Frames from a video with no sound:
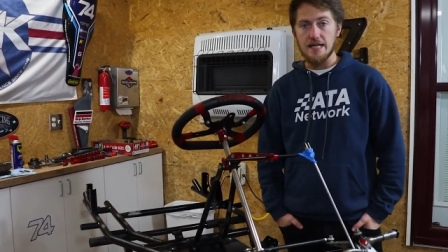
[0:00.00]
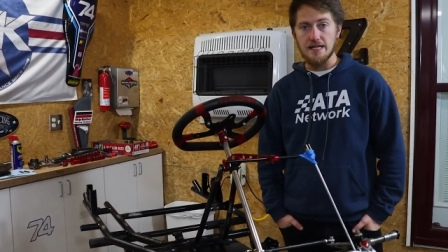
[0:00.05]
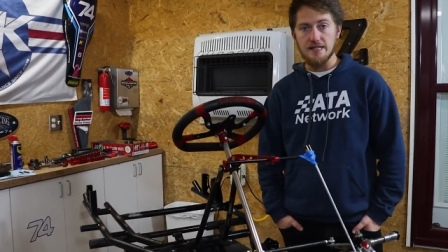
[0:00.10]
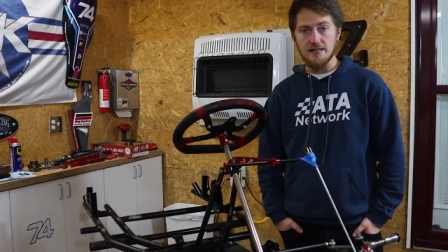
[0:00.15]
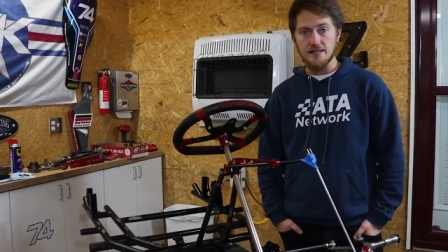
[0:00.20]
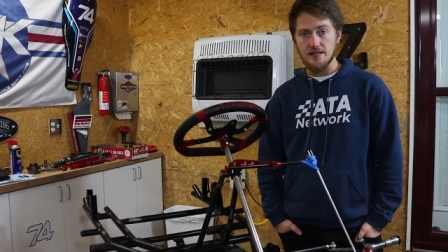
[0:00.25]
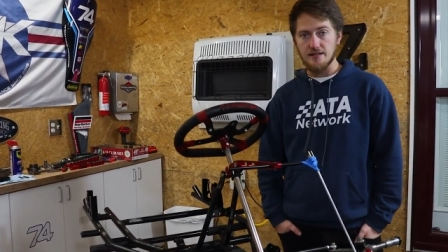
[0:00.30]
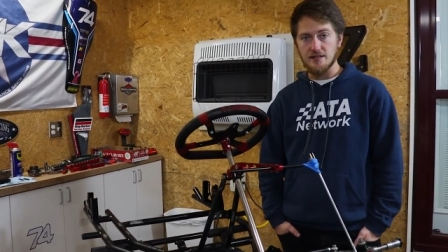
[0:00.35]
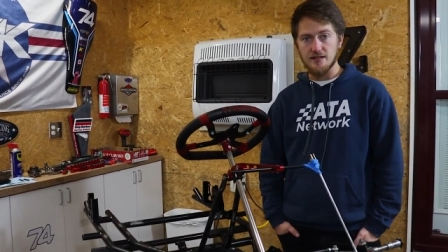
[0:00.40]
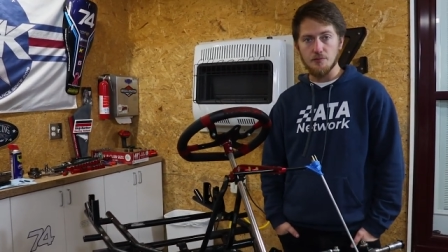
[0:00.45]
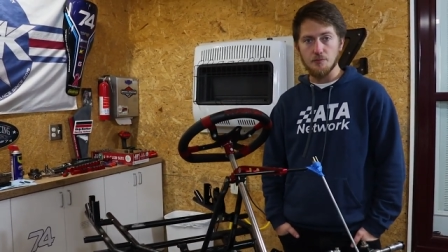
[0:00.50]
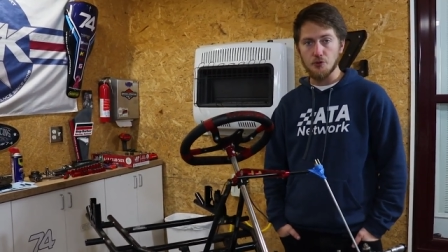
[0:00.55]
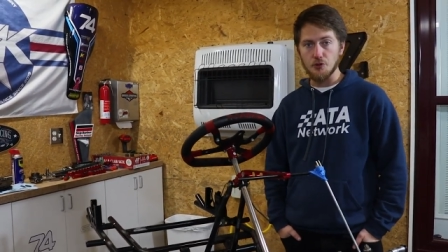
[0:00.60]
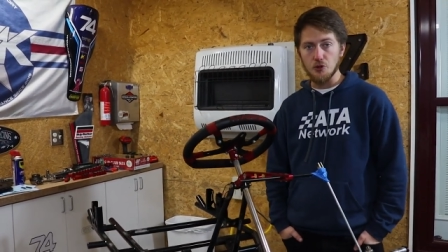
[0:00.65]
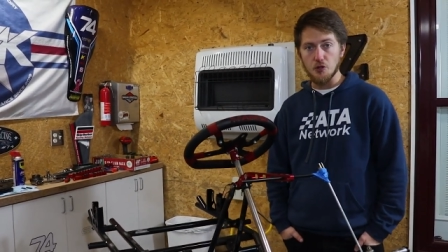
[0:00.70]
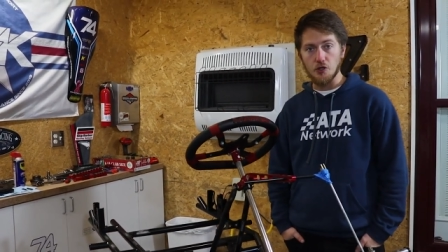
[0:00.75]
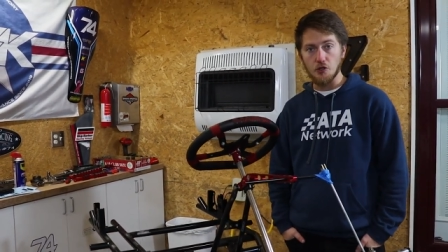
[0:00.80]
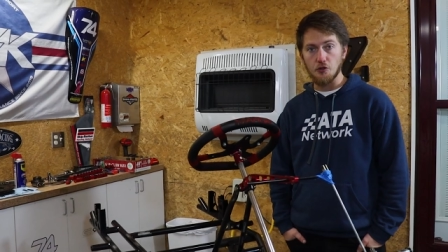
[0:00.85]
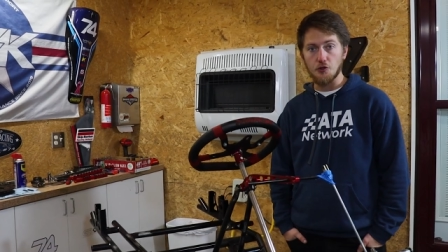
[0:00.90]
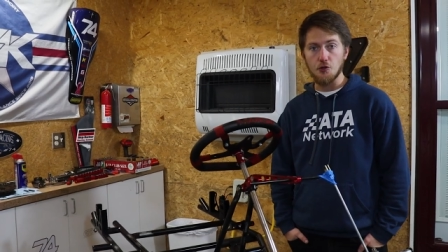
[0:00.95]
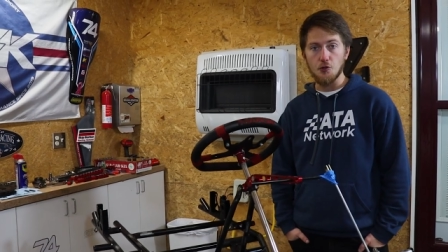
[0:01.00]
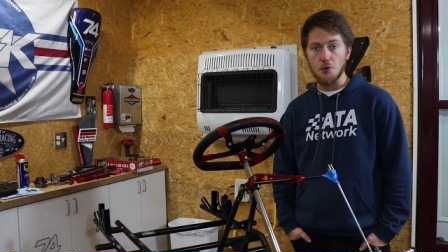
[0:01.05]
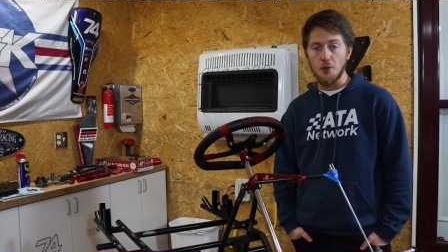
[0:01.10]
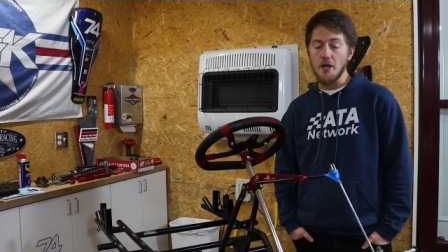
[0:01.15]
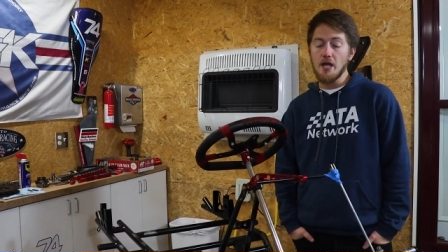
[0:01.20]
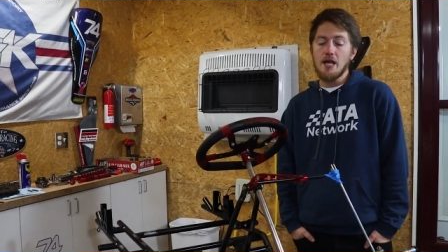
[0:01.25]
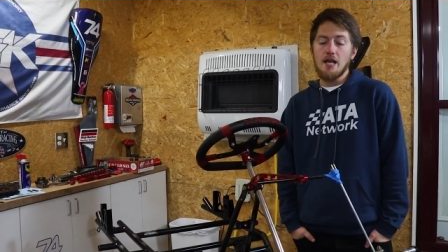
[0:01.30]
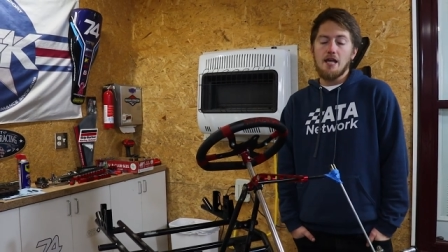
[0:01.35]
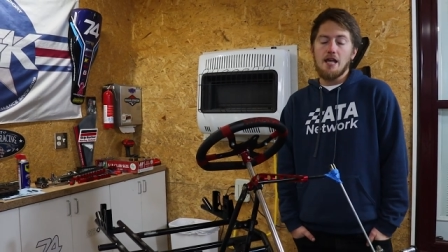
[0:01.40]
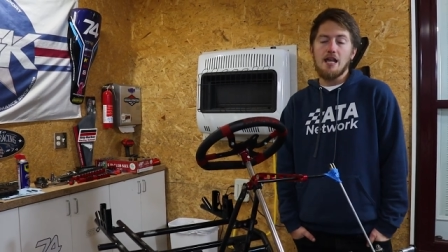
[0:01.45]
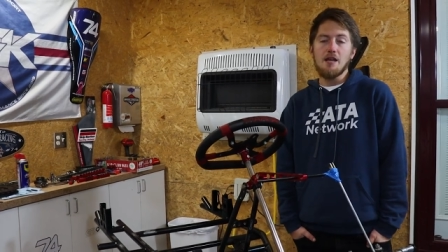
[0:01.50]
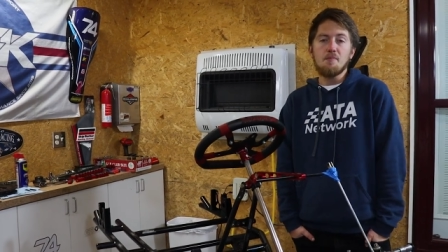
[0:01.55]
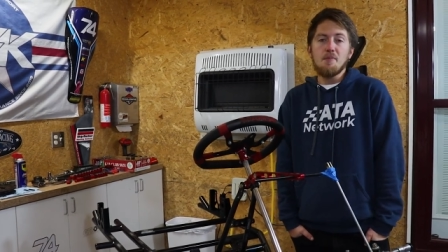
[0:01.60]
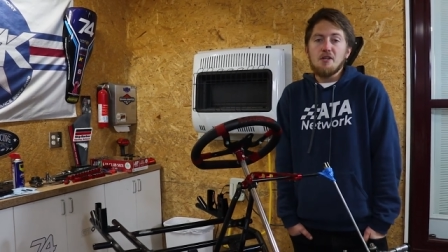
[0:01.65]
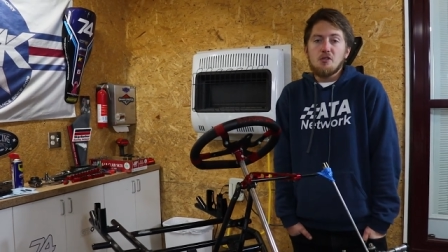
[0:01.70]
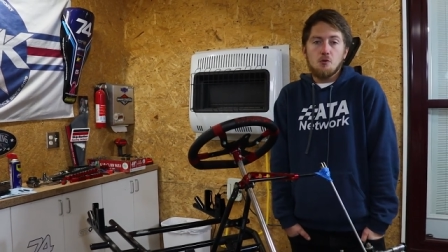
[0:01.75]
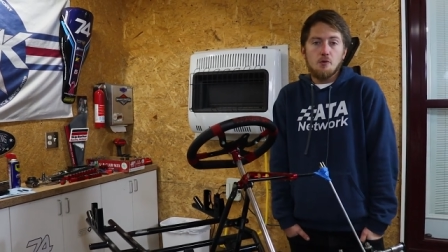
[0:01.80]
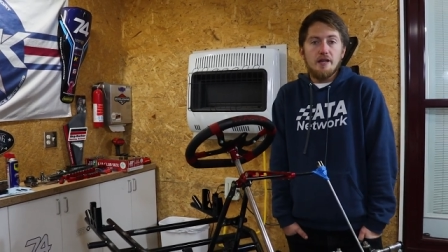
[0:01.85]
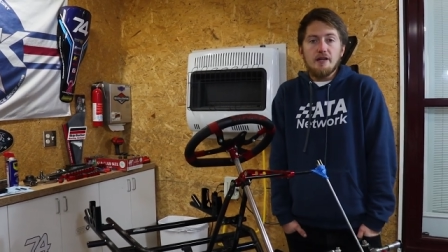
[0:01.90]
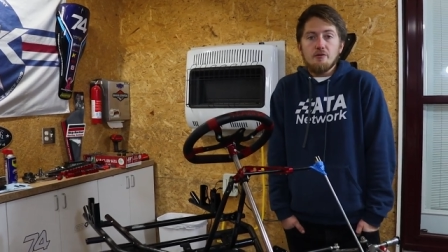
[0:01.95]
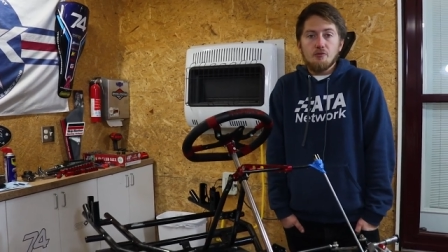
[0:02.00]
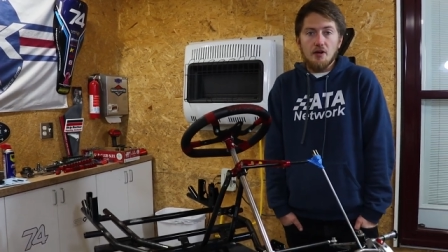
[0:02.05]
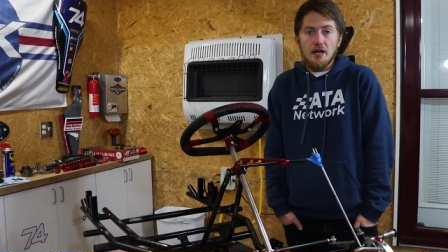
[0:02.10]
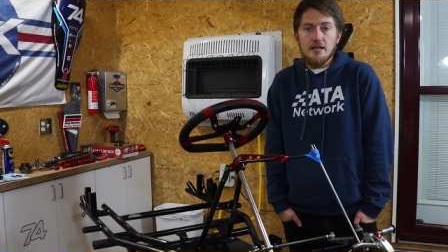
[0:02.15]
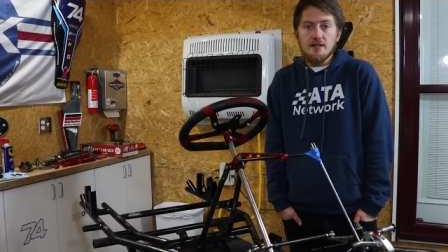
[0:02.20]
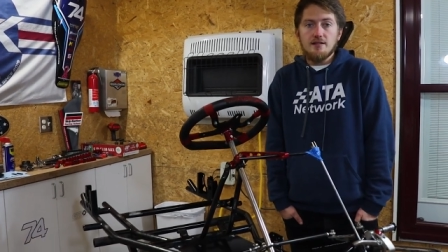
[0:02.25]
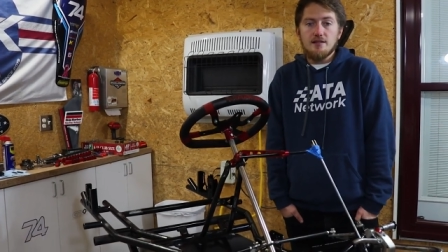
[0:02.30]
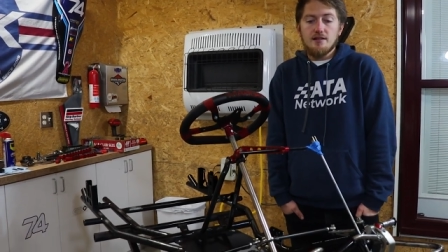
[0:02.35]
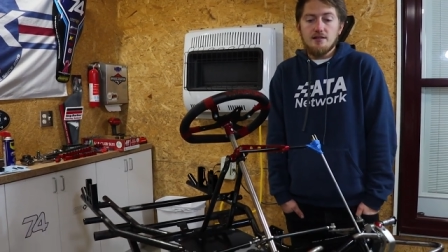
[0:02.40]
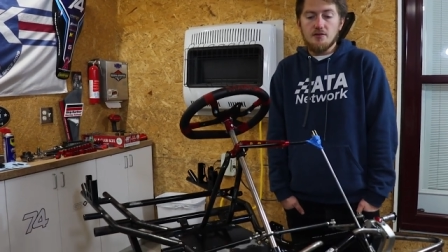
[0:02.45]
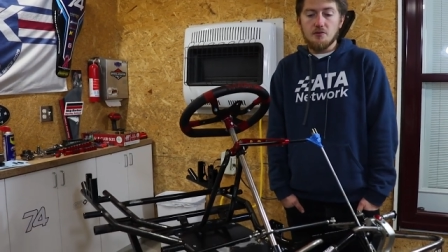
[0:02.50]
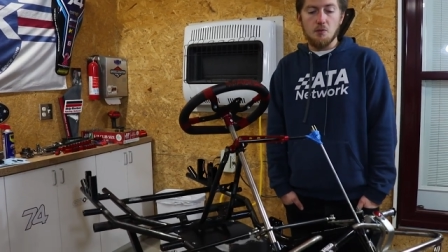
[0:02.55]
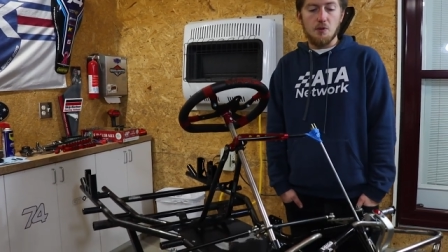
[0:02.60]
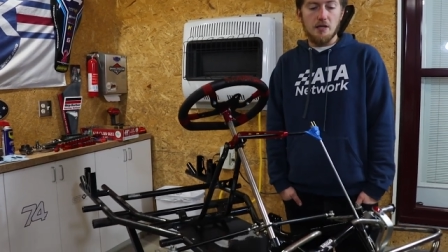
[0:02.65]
easy and simple you can do in between races.